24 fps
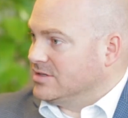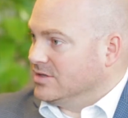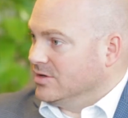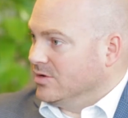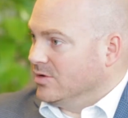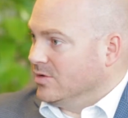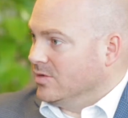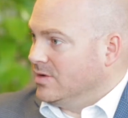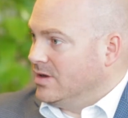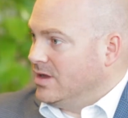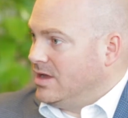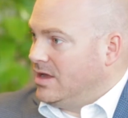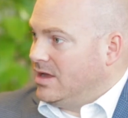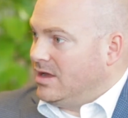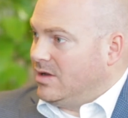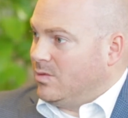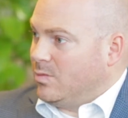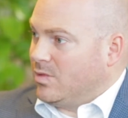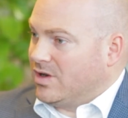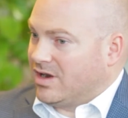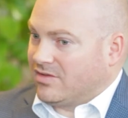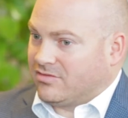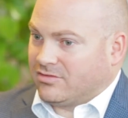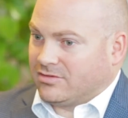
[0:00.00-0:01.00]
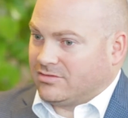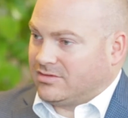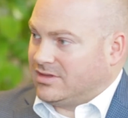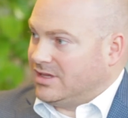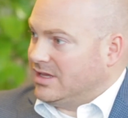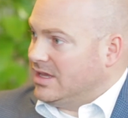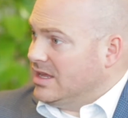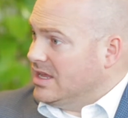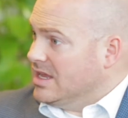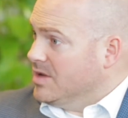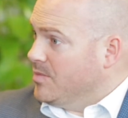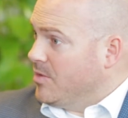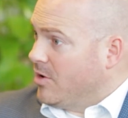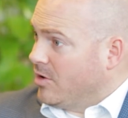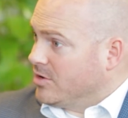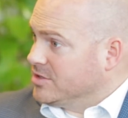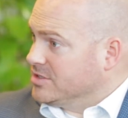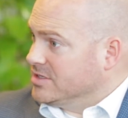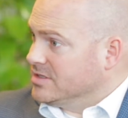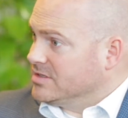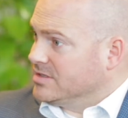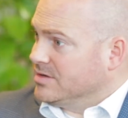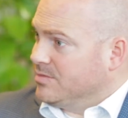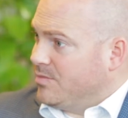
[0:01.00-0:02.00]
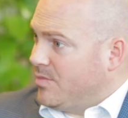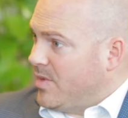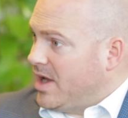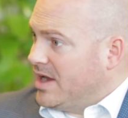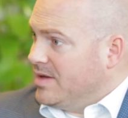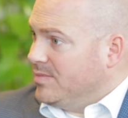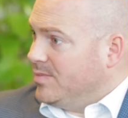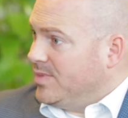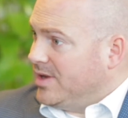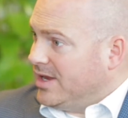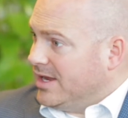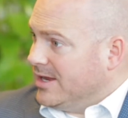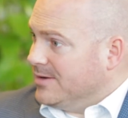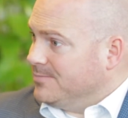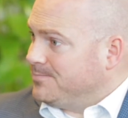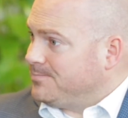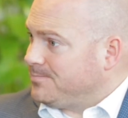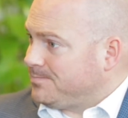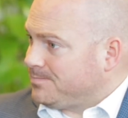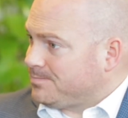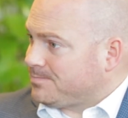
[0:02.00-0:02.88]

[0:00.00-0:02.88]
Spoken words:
to whatever the EMR system might be,